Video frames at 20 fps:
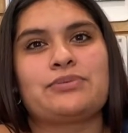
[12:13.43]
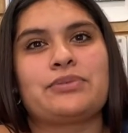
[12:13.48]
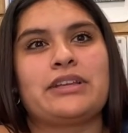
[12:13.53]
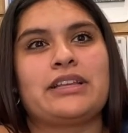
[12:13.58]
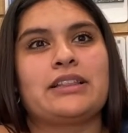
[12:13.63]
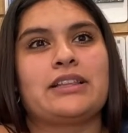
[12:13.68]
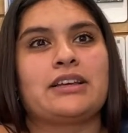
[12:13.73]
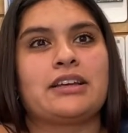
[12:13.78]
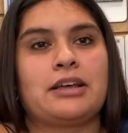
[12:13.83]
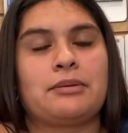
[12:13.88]

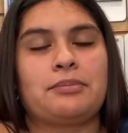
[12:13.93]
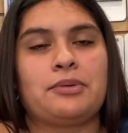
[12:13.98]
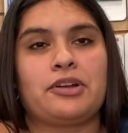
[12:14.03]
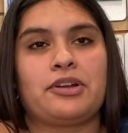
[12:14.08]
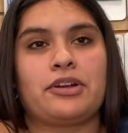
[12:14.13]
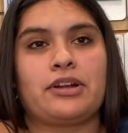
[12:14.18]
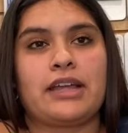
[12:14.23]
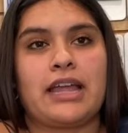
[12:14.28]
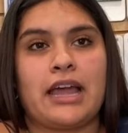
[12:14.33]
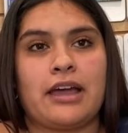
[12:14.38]
we look up
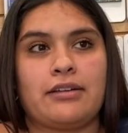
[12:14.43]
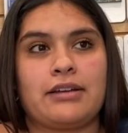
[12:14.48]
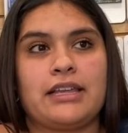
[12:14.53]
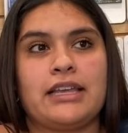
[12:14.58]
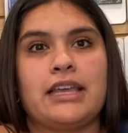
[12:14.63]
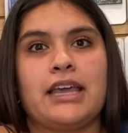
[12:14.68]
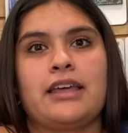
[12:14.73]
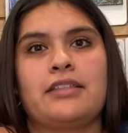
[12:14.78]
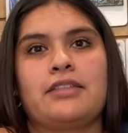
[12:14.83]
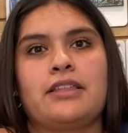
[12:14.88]
your
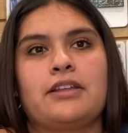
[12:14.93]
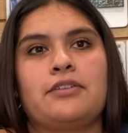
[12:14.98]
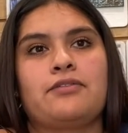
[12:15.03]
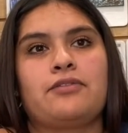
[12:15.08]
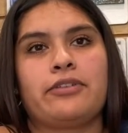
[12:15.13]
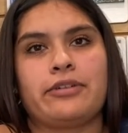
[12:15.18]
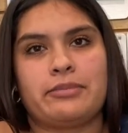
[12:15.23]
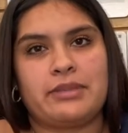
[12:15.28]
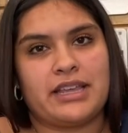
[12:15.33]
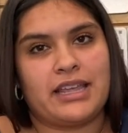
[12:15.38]
county, and then
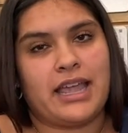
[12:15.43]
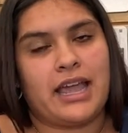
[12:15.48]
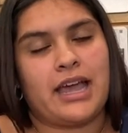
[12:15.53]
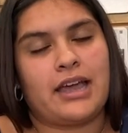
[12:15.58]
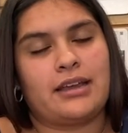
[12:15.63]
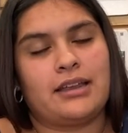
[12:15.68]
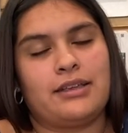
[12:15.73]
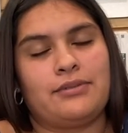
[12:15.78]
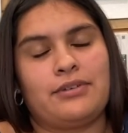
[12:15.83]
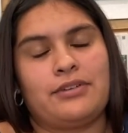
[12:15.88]
from the
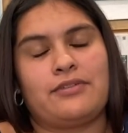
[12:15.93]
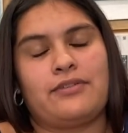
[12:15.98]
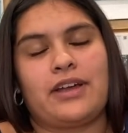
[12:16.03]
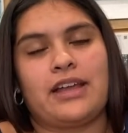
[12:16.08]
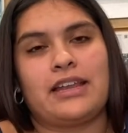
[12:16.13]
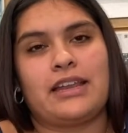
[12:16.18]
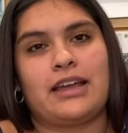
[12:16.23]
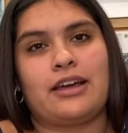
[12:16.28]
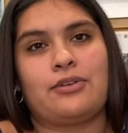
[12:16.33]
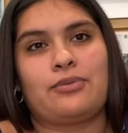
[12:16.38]
county we
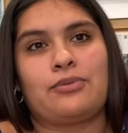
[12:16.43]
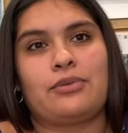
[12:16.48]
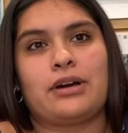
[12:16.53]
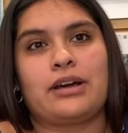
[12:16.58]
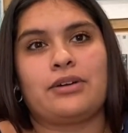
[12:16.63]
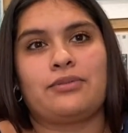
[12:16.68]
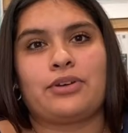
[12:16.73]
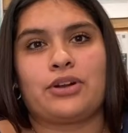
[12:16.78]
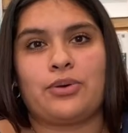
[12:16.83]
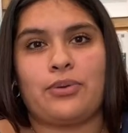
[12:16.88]
find out
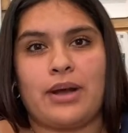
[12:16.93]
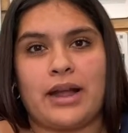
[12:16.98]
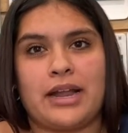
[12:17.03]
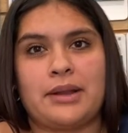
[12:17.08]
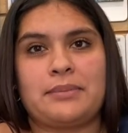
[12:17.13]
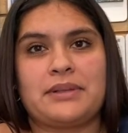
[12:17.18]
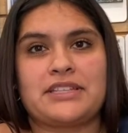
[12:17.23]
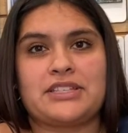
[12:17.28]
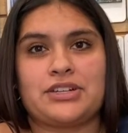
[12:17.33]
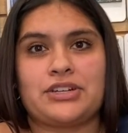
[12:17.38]
what
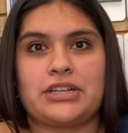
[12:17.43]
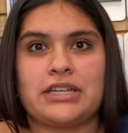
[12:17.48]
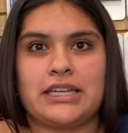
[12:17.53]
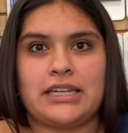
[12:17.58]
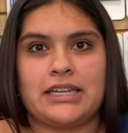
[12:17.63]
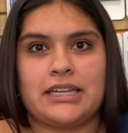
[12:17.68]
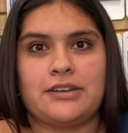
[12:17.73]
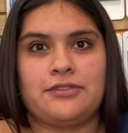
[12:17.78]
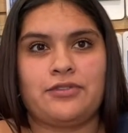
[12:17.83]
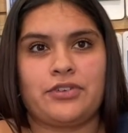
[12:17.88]
requirements are
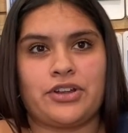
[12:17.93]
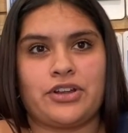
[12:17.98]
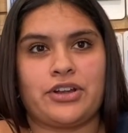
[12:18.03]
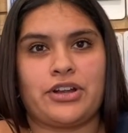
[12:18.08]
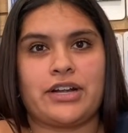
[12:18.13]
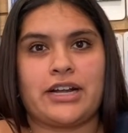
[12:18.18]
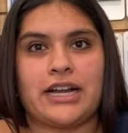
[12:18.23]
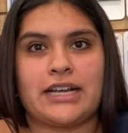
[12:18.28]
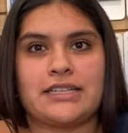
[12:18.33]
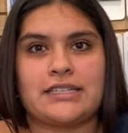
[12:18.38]
needed for
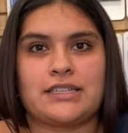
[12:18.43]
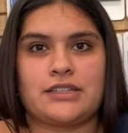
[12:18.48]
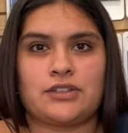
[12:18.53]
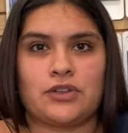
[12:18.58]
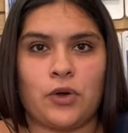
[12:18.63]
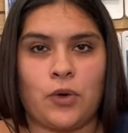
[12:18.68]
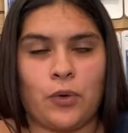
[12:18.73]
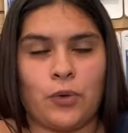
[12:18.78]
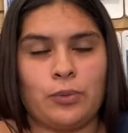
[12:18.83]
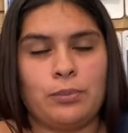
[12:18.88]
your guys'
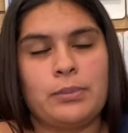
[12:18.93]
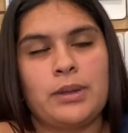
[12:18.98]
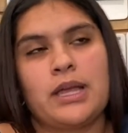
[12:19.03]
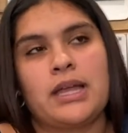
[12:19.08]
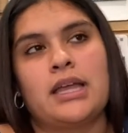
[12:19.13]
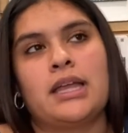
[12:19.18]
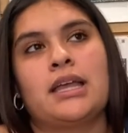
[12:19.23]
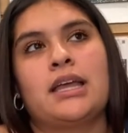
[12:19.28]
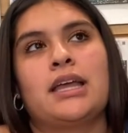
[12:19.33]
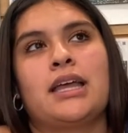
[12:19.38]
home.